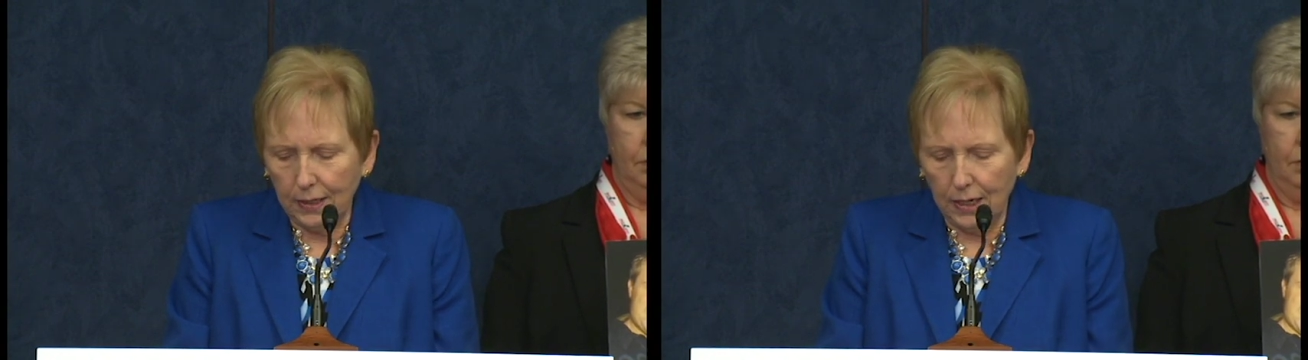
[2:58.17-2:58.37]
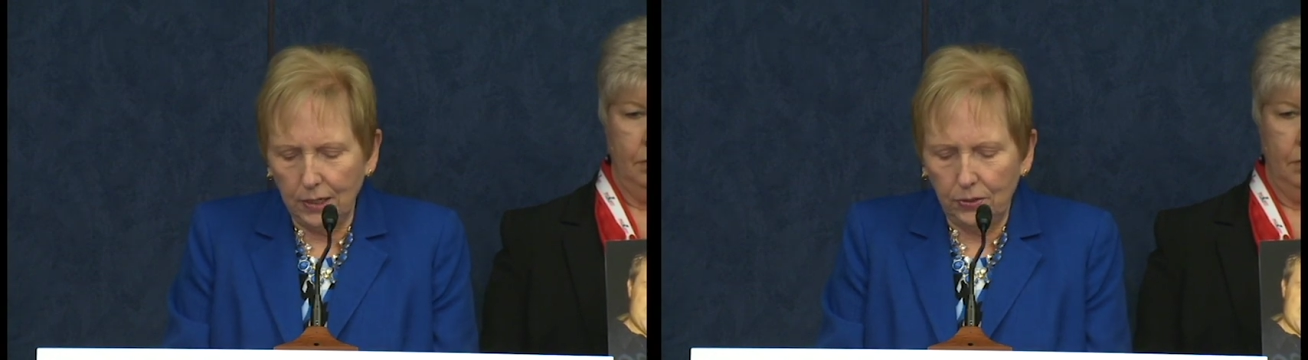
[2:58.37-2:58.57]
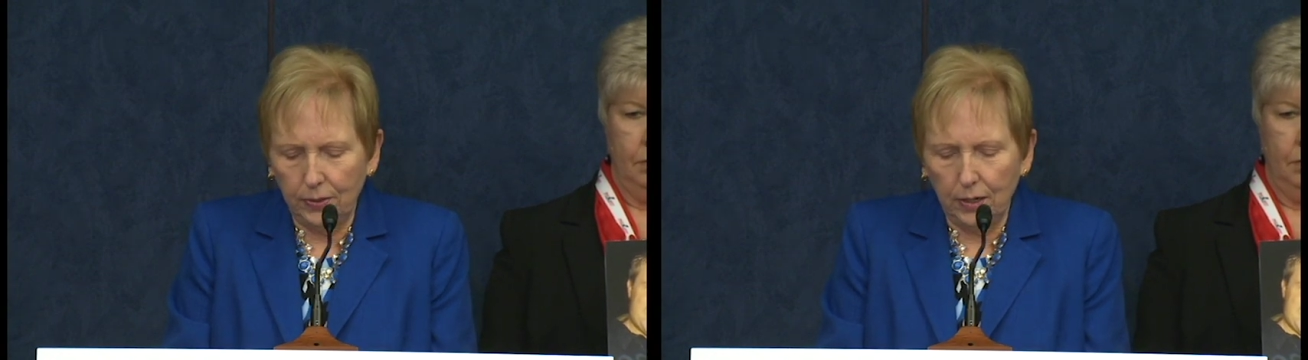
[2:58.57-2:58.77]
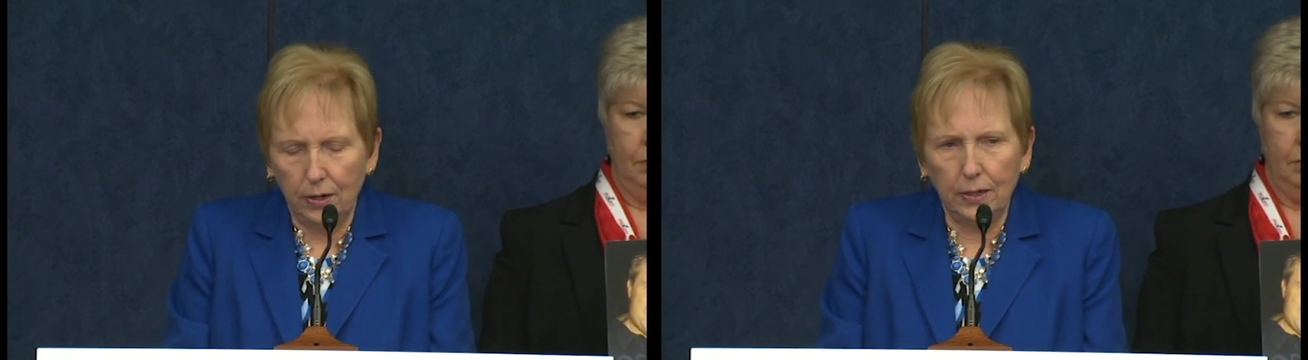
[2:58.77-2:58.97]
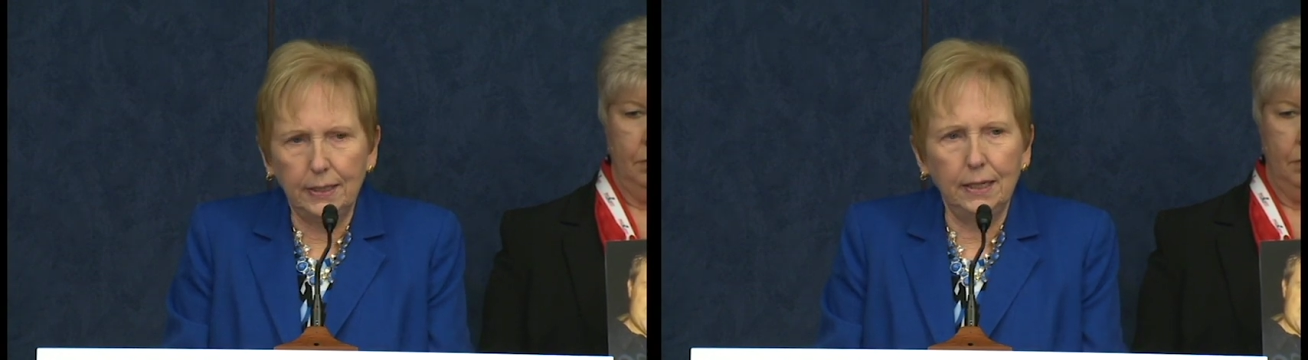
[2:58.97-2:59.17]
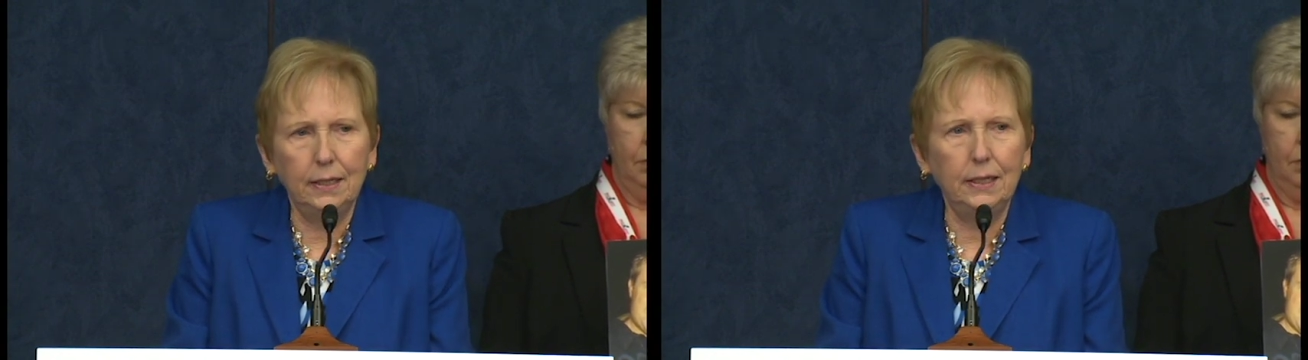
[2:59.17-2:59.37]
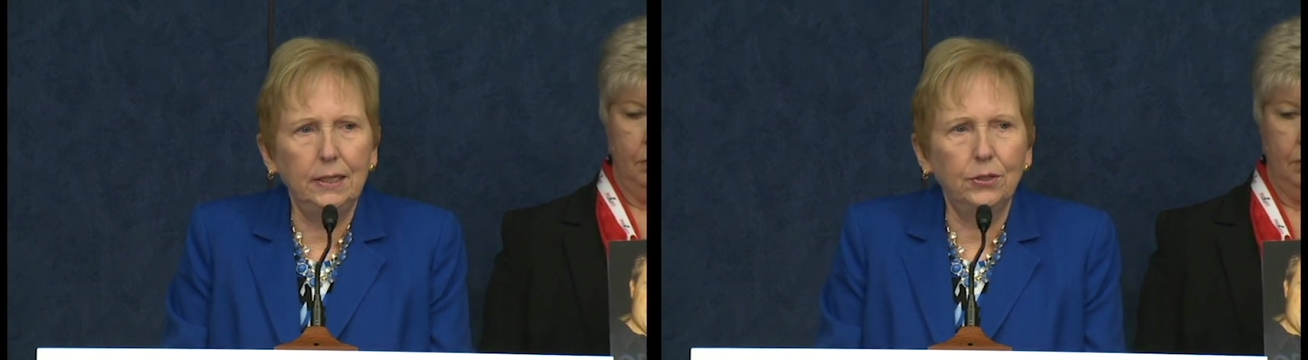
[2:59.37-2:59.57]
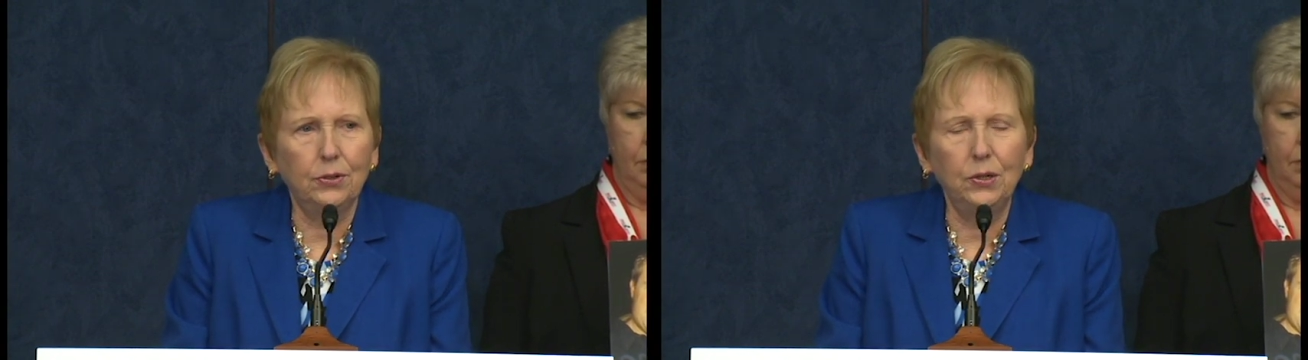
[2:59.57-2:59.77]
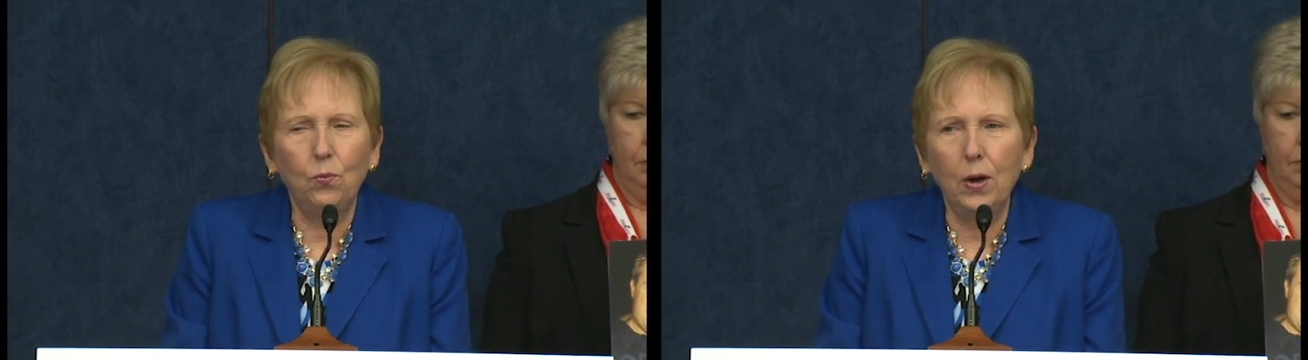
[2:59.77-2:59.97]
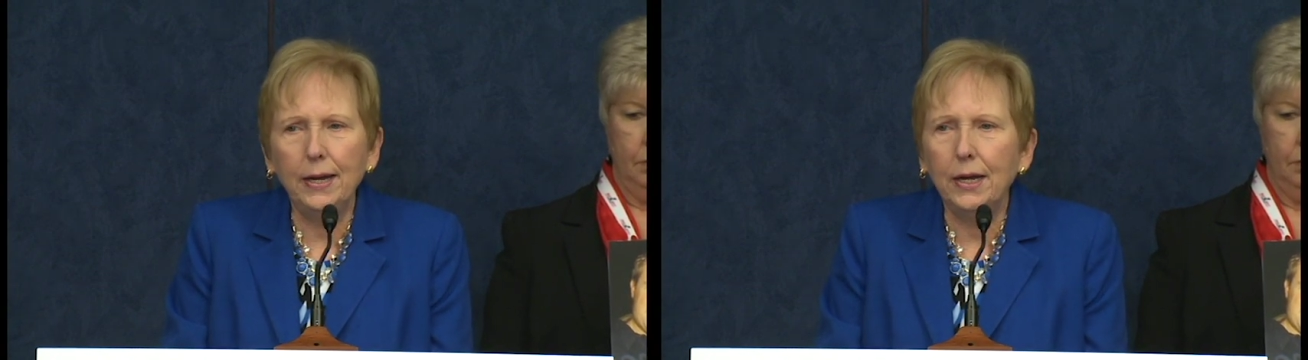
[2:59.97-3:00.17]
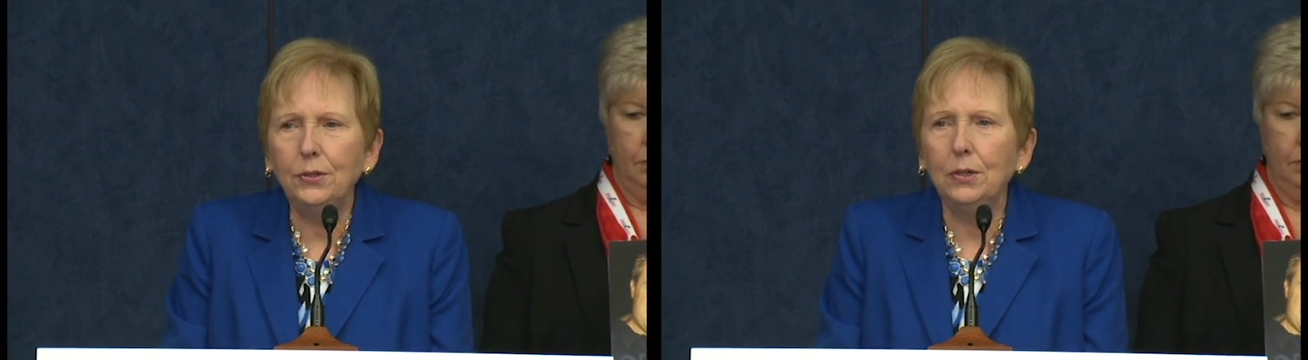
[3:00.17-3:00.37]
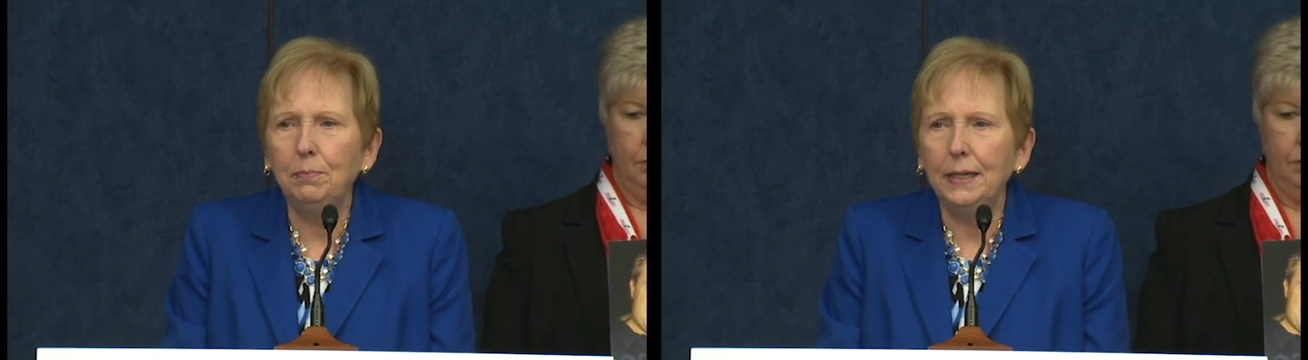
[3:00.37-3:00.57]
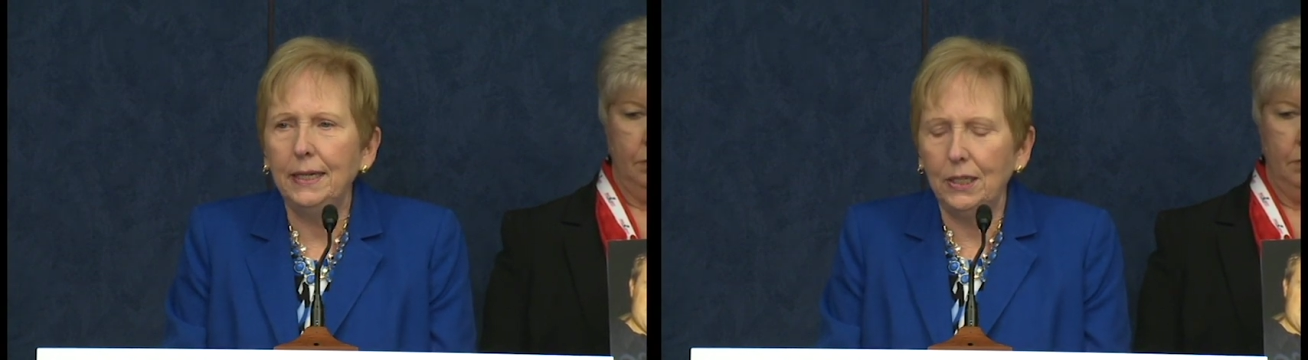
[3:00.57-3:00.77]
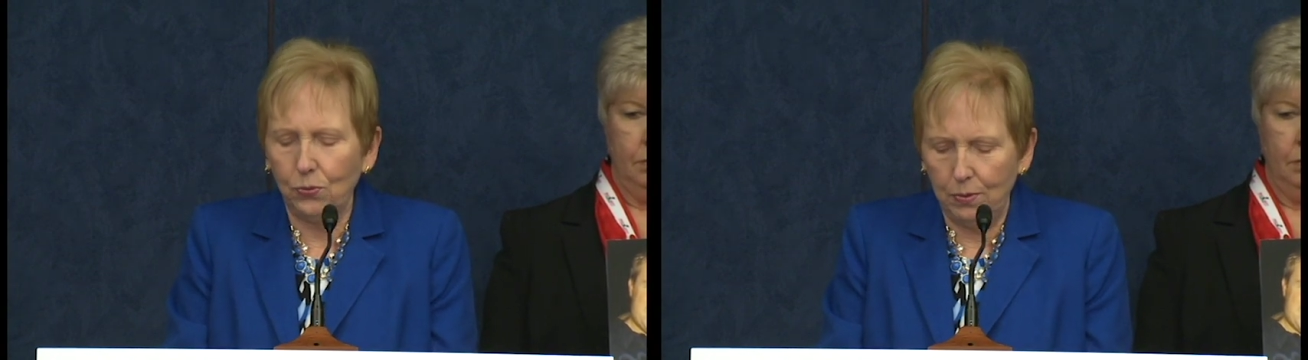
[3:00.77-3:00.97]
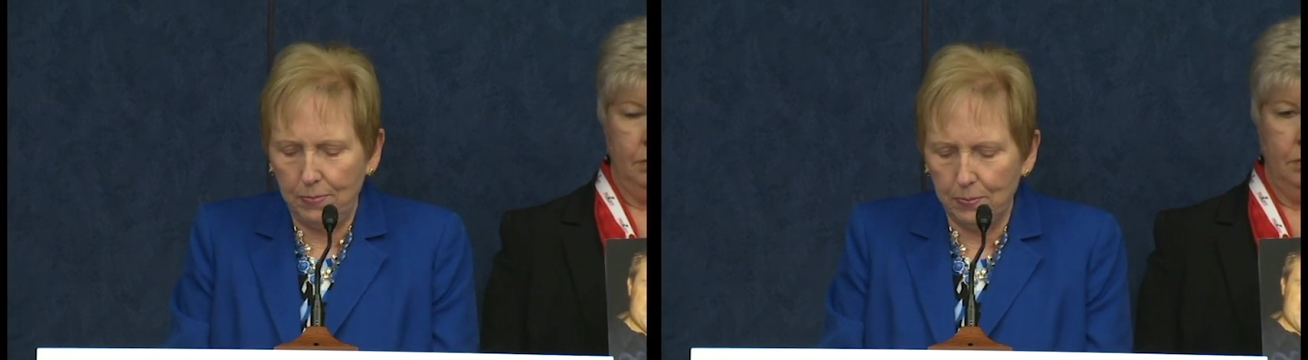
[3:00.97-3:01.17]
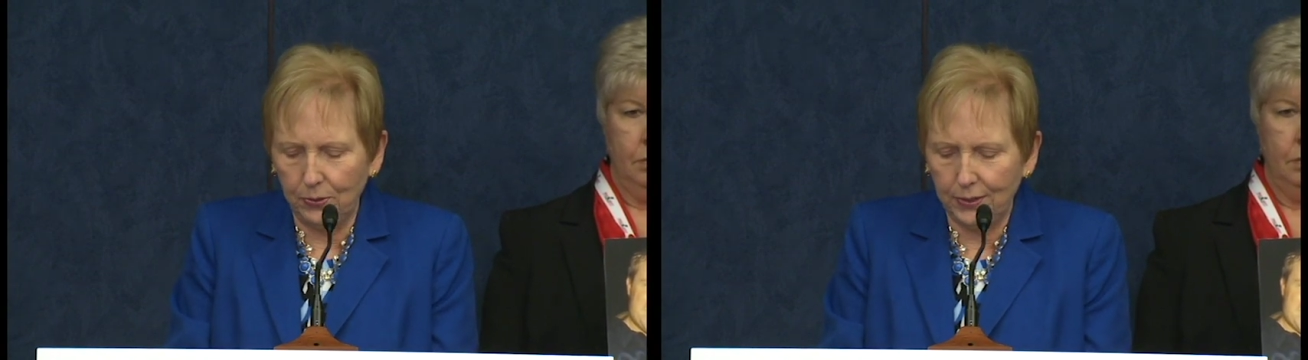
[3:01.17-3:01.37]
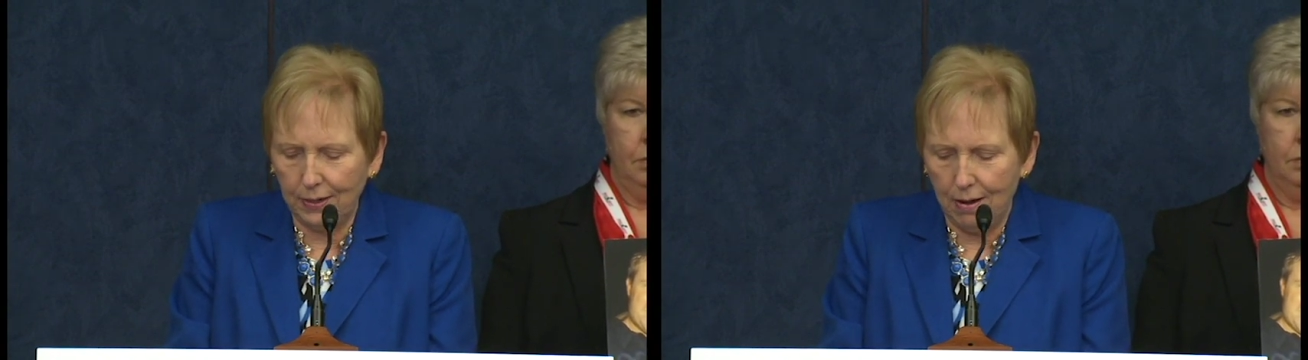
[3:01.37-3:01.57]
country are attending nearly 100 meetings with members of